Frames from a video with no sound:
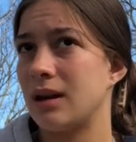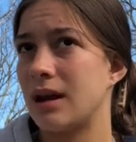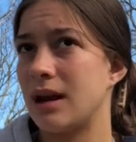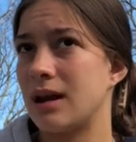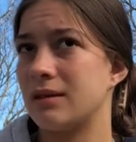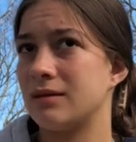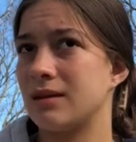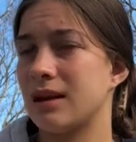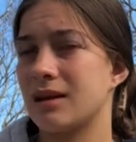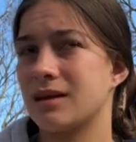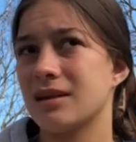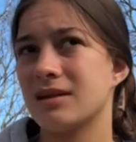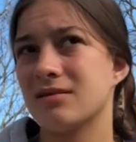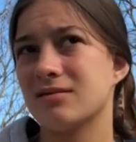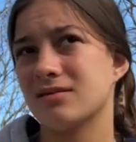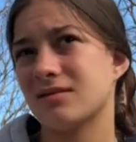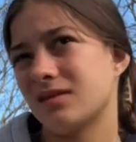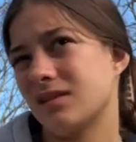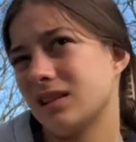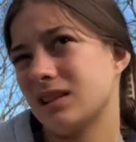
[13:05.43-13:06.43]
And I think
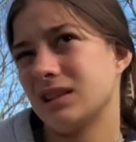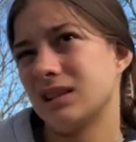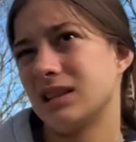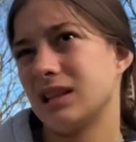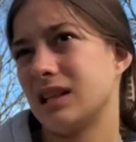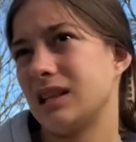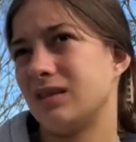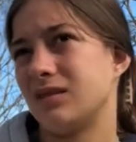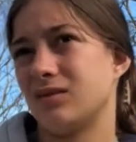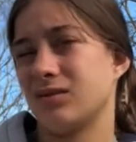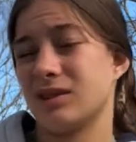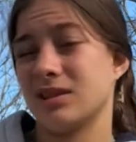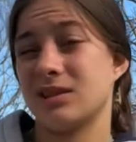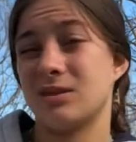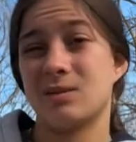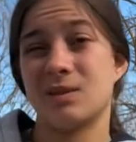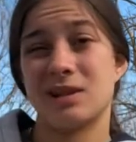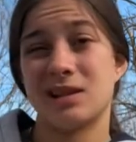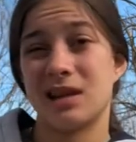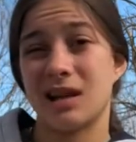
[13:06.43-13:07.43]
it's around, like,
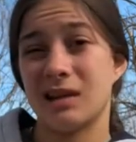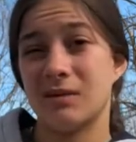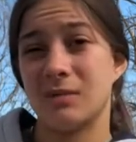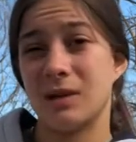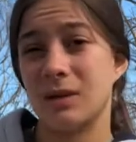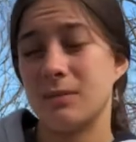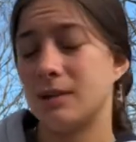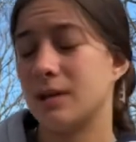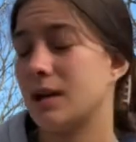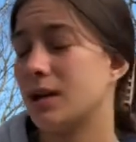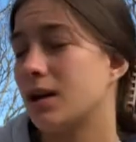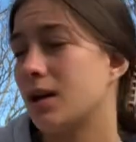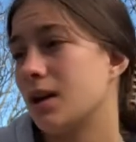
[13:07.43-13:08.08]
Christmas time maybe.